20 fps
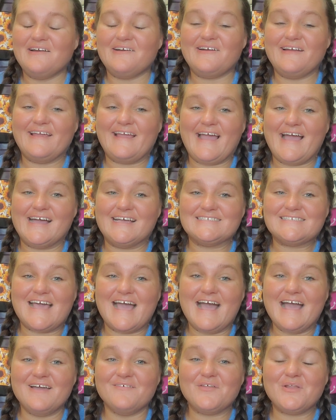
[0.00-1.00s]
Alright guys,
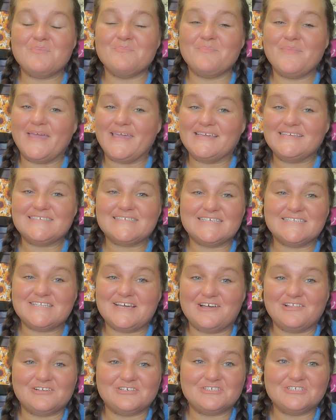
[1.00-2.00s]
I have an amazing
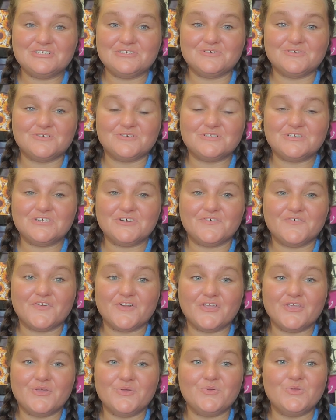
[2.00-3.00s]
Dollar General deal
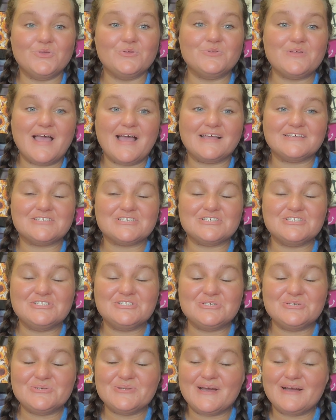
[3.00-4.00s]
for you. You guys
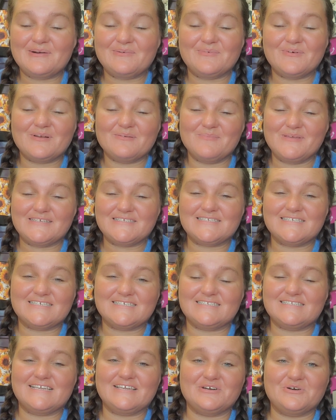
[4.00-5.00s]
do not want to miss
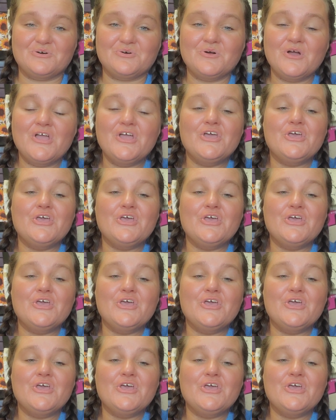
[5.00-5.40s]
this deal.